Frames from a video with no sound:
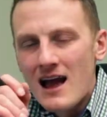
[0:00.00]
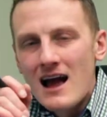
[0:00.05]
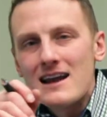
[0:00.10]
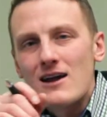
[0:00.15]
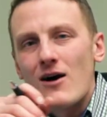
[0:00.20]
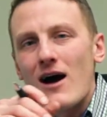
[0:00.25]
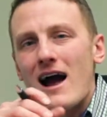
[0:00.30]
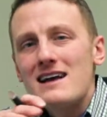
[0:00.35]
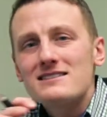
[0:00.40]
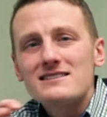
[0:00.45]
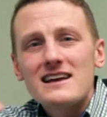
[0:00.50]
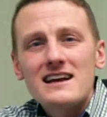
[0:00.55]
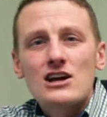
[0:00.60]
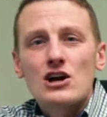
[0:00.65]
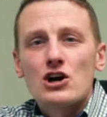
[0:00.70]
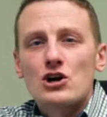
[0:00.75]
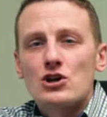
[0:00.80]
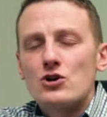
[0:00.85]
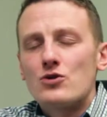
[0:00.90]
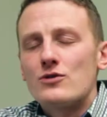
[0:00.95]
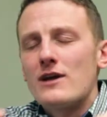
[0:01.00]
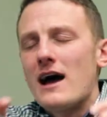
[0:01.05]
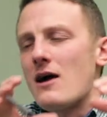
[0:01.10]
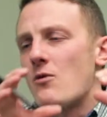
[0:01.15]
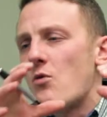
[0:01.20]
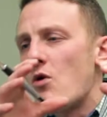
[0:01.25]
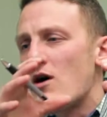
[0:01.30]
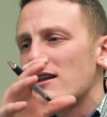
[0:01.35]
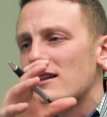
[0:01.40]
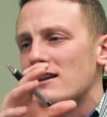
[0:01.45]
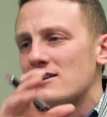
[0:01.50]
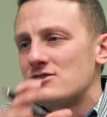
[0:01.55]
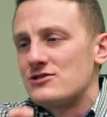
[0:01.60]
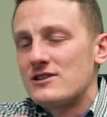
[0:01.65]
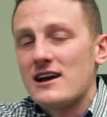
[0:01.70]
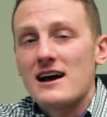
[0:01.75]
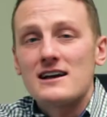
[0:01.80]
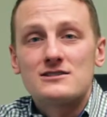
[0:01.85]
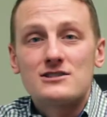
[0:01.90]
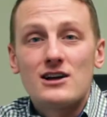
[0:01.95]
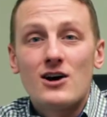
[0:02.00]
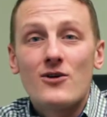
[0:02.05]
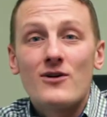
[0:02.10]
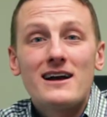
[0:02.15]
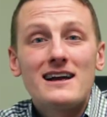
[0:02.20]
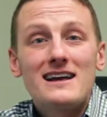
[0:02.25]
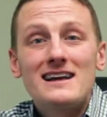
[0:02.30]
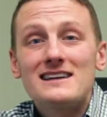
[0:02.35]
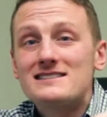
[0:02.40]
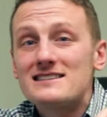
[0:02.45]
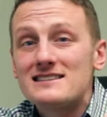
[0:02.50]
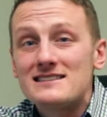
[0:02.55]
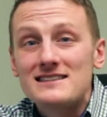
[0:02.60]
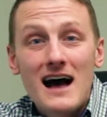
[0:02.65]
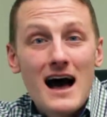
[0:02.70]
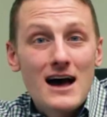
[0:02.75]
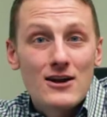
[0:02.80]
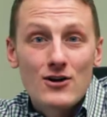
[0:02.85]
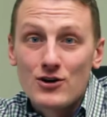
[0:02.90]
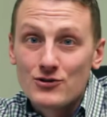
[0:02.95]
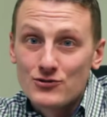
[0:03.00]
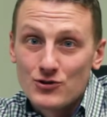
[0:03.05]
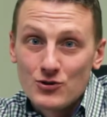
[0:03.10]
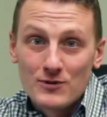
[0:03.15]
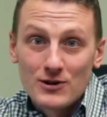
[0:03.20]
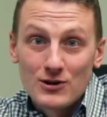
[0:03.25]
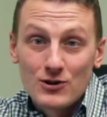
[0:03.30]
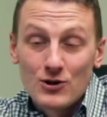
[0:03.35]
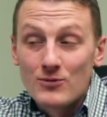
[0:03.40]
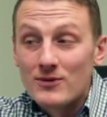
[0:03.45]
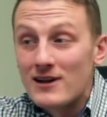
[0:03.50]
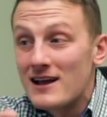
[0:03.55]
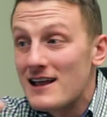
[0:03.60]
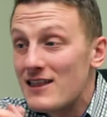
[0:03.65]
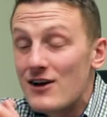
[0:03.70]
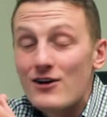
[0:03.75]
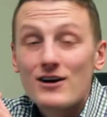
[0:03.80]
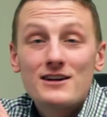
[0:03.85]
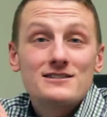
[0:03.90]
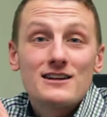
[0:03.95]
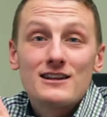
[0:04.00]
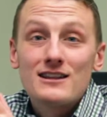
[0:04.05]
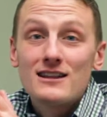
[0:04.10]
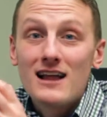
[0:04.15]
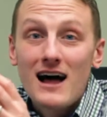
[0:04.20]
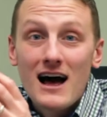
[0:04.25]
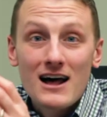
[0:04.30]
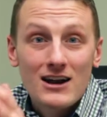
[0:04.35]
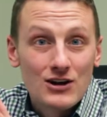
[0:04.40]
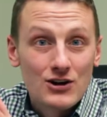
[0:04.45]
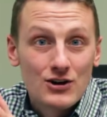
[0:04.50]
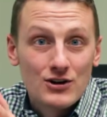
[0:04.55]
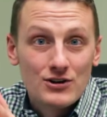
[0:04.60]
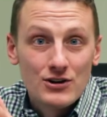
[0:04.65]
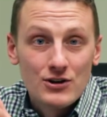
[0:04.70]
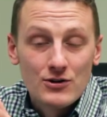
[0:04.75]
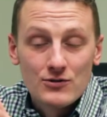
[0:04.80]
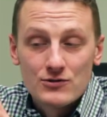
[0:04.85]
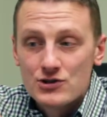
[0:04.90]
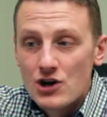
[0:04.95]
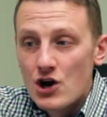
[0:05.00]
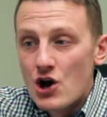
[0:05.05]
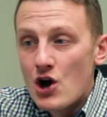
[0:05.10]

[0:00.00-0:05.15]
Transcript: Now, as I conclude, I want to let you guys know, this is not all doom and gloom. There is a lot of good news.